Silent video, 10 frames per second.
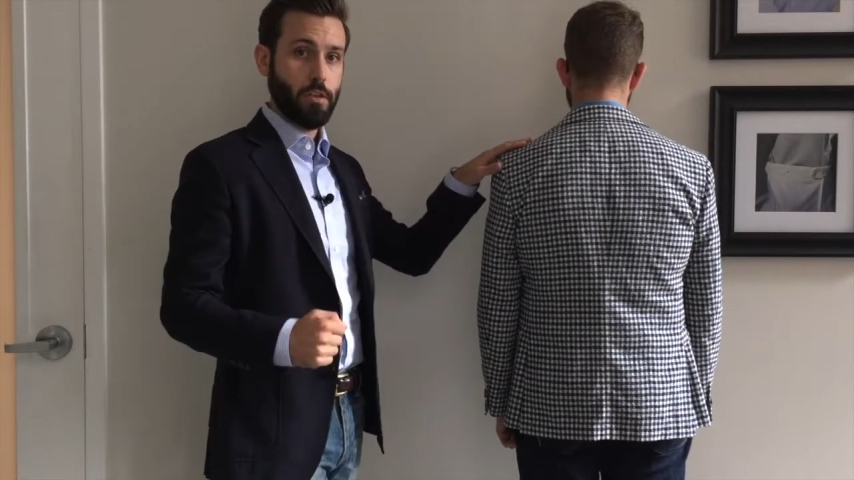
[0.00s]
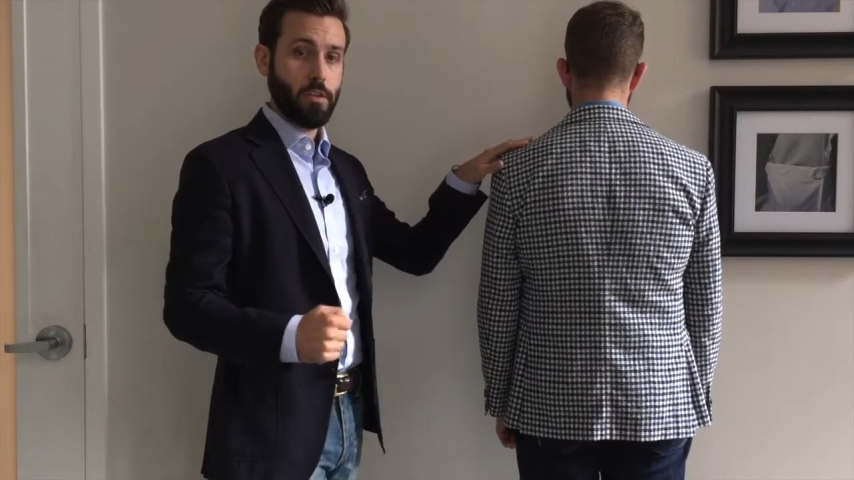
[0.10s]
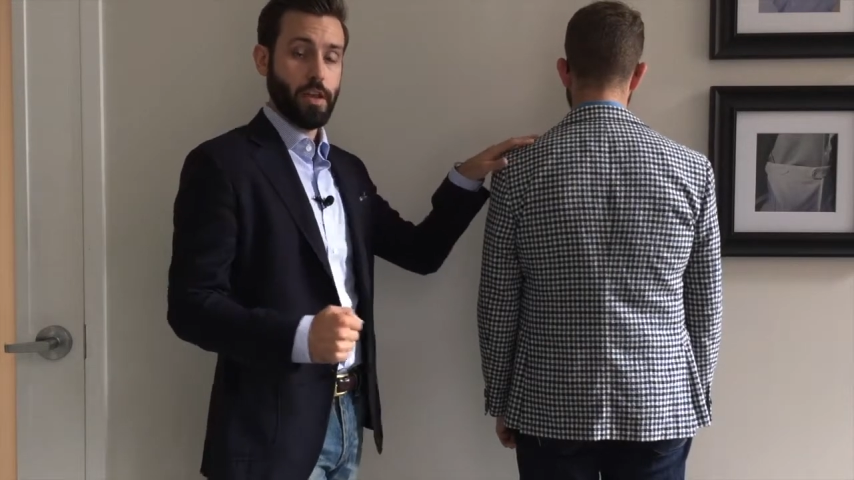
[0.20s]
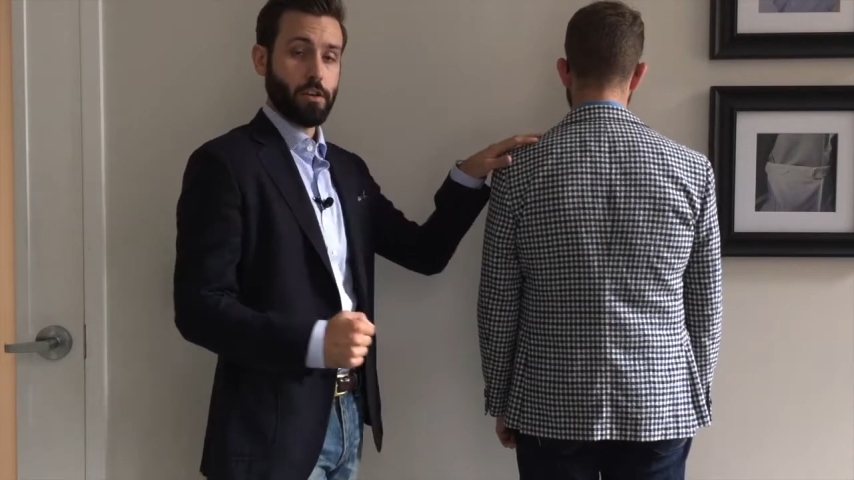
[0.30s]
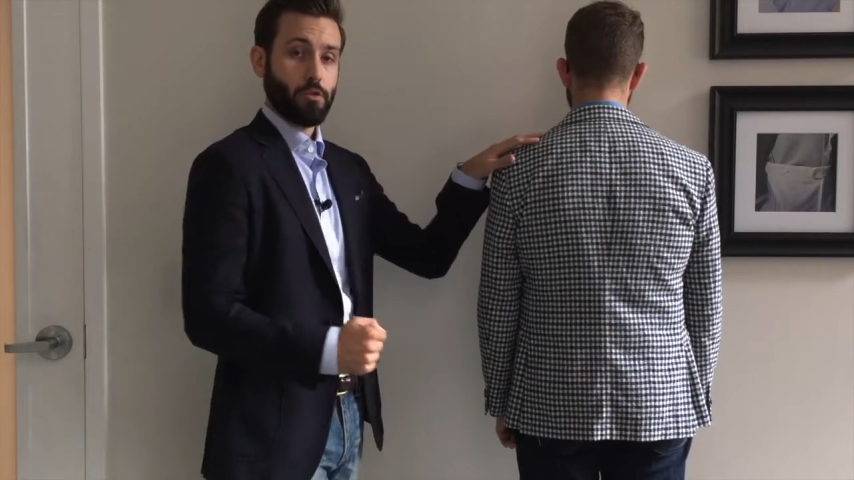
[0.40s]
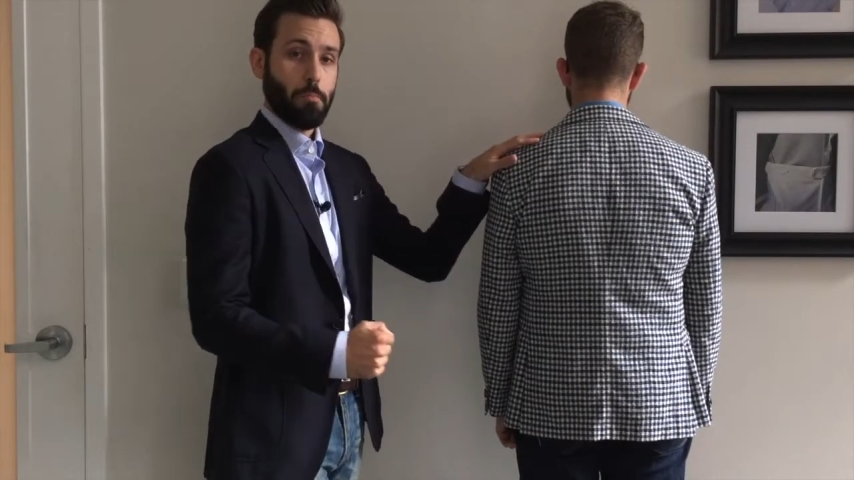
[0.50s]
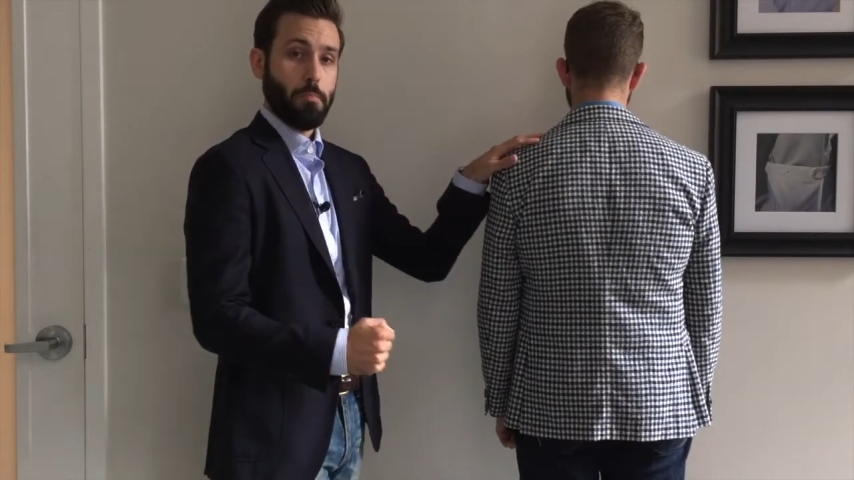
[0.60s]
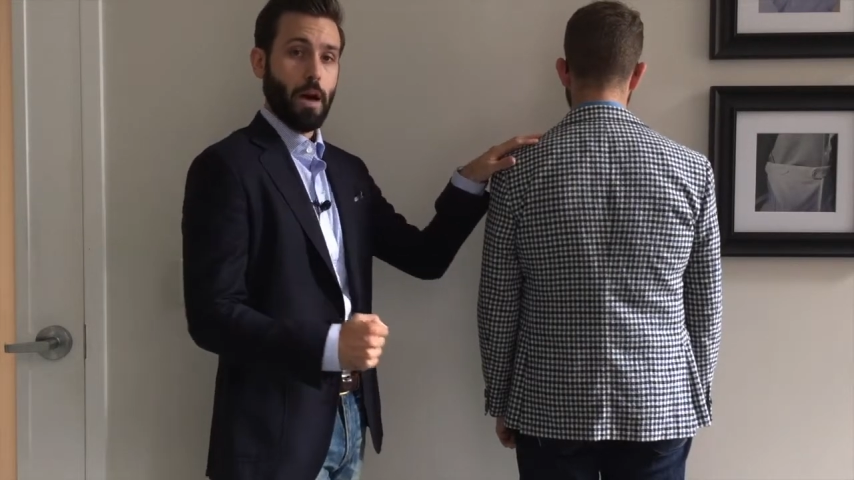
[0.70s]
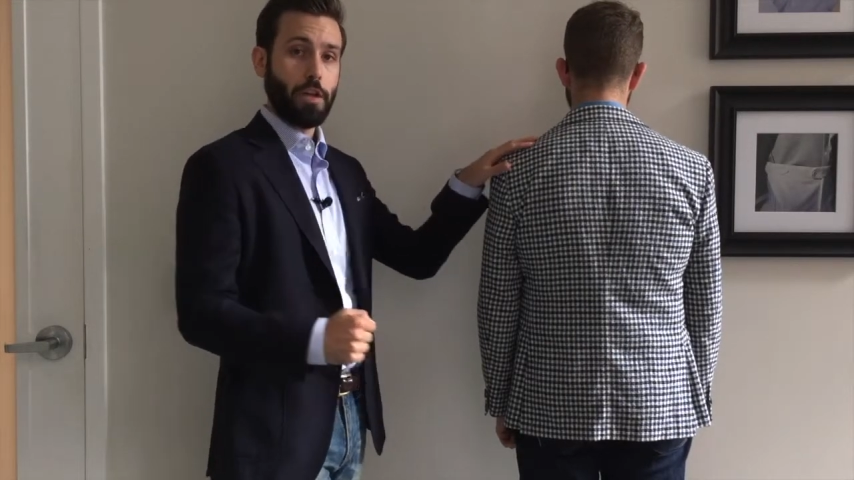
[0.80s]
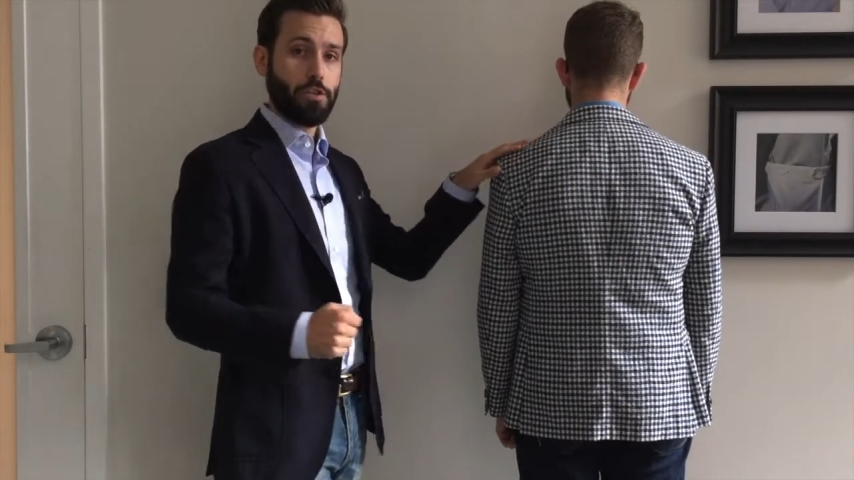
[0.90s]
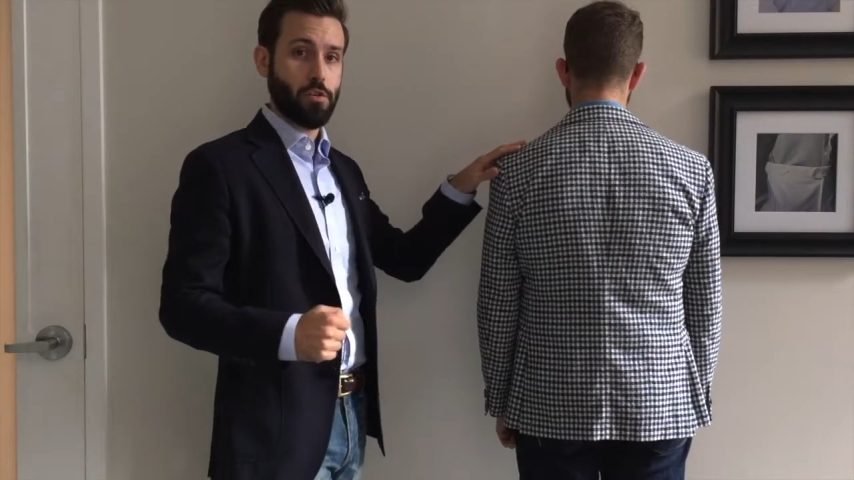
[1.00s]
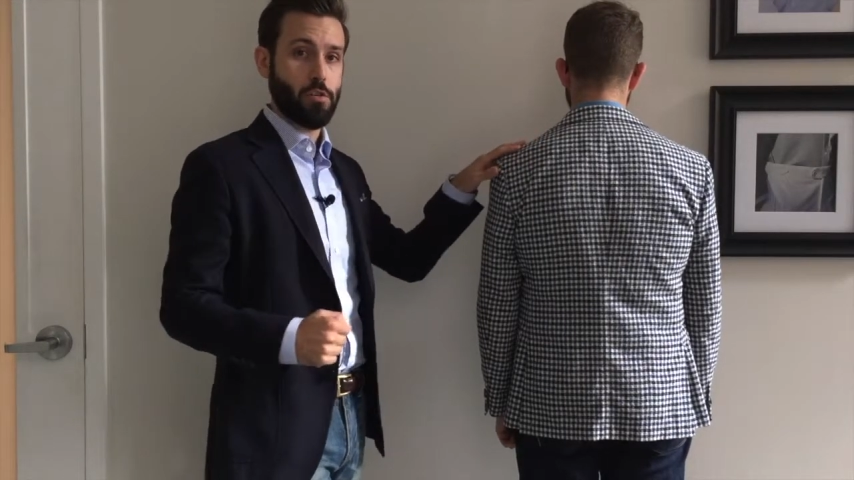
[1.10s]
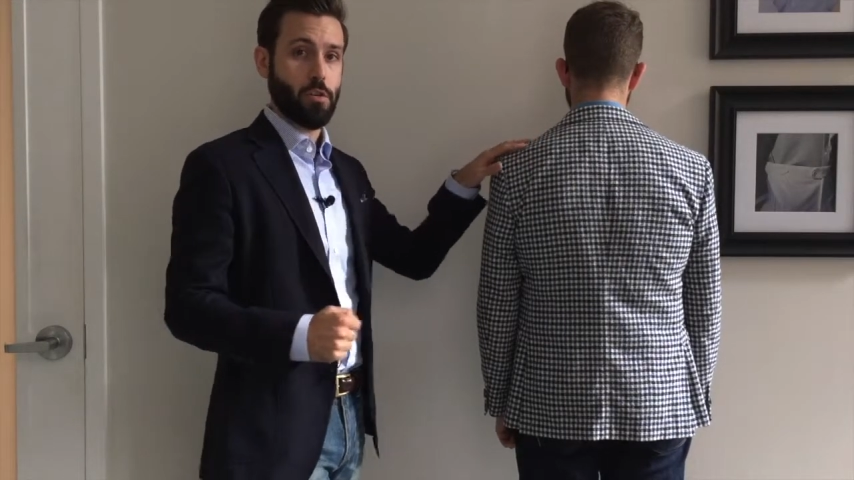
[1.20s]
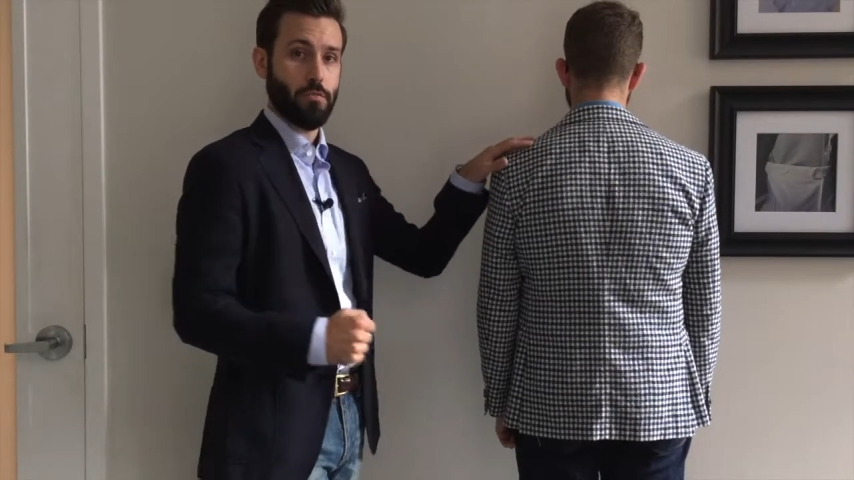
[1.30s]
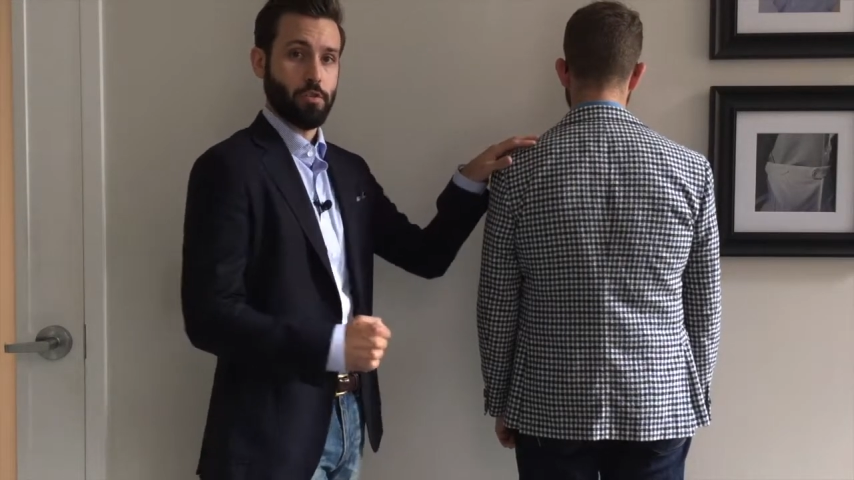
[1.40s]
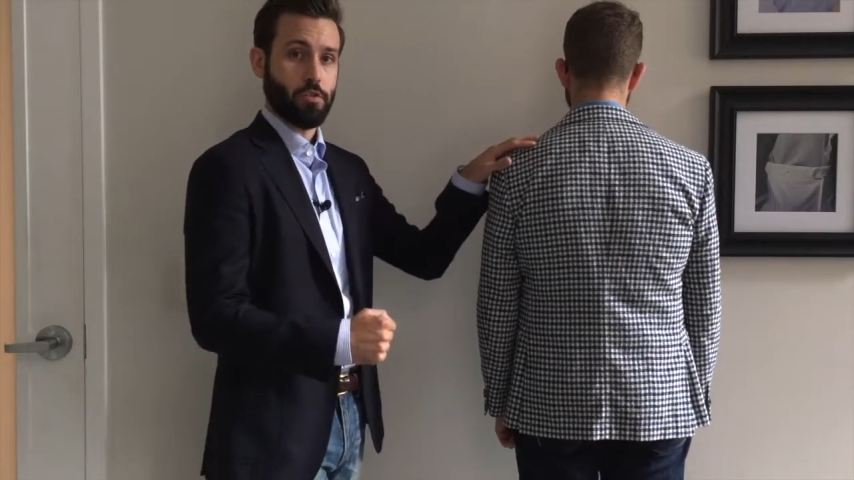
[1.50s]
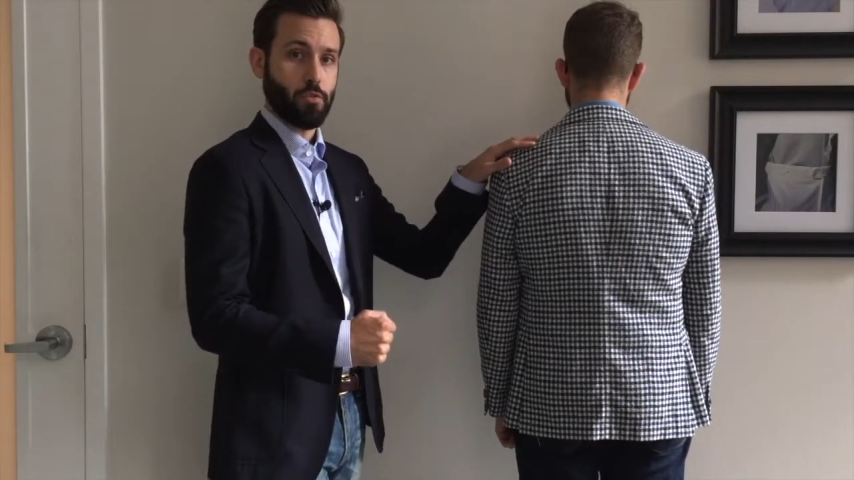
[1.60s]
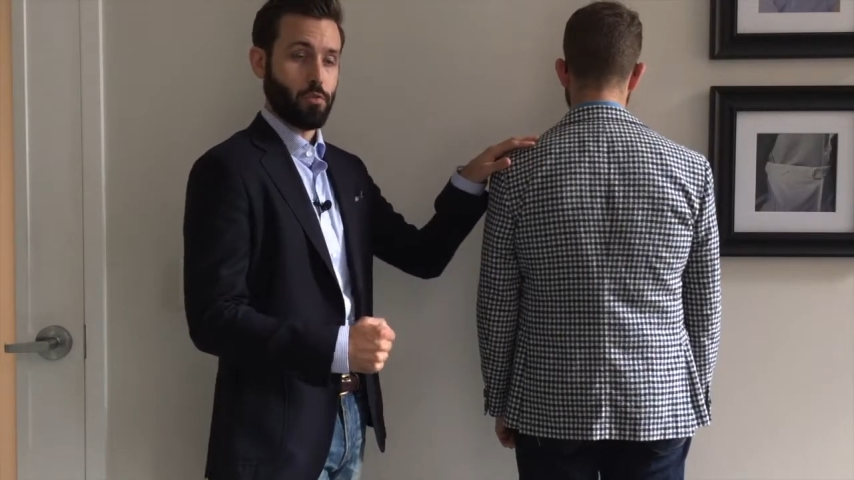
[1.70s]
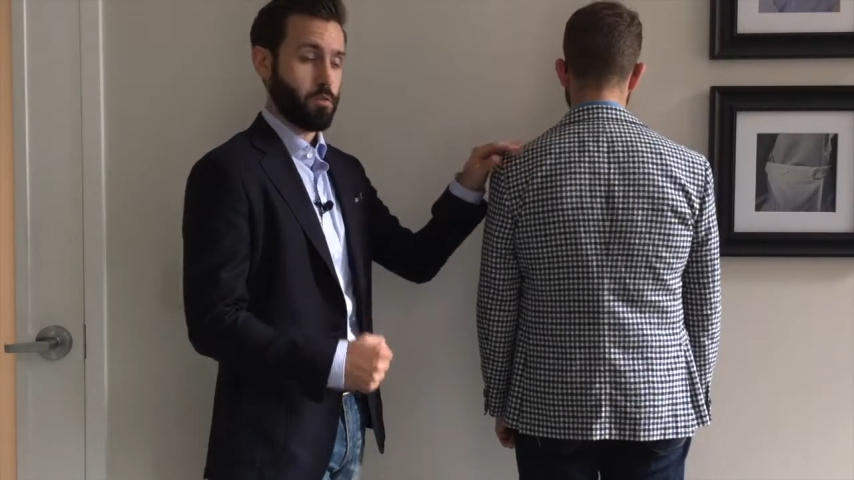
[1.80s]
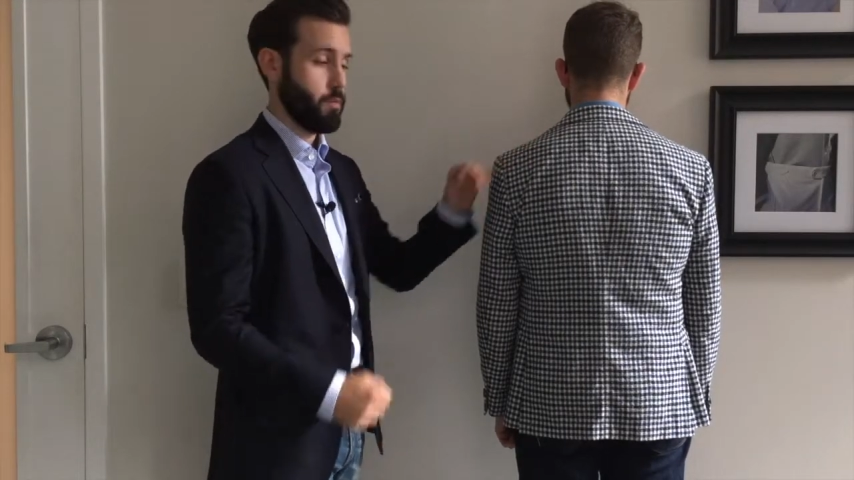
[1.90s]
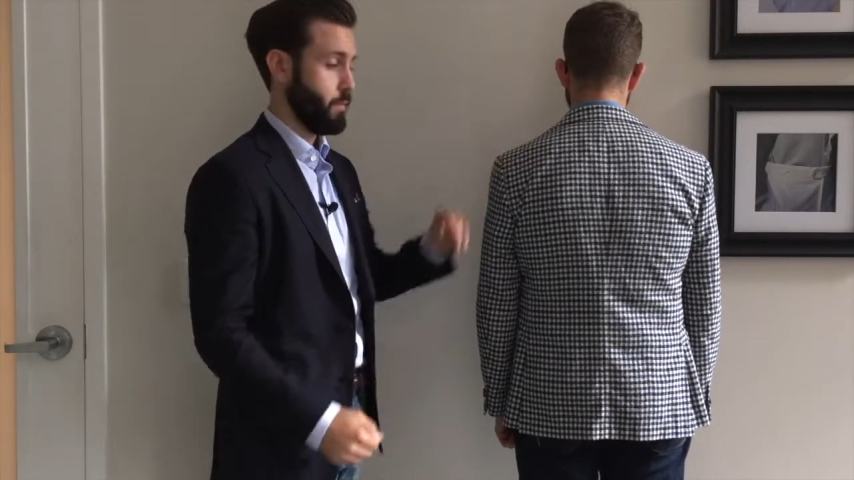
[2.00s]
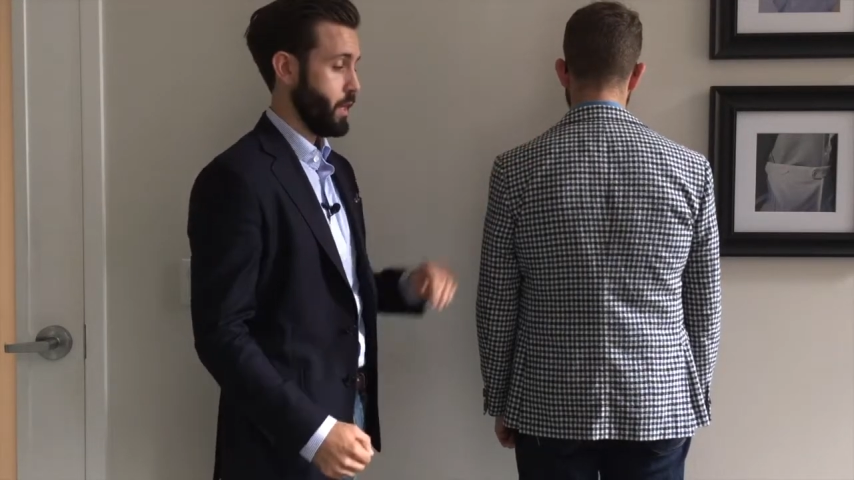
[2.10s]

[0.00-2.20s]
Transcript: the actual posture of the shoulder,